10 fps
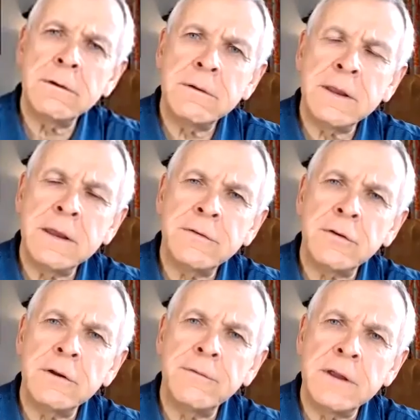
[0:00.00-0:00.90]
the
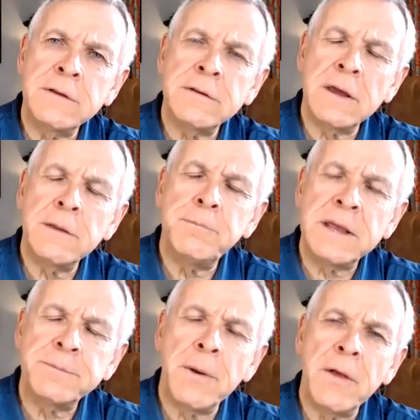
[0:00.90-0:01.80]
sort of inside
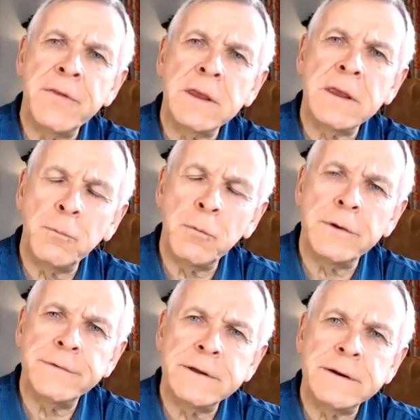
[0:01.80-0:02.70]
baseball thinking
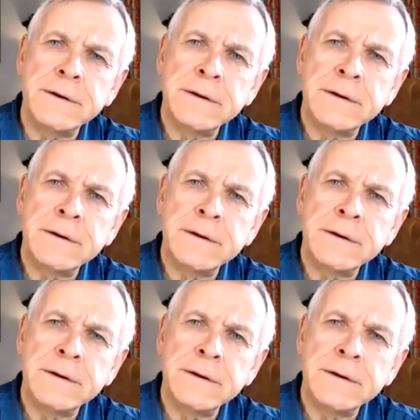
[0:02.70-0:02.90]
was there.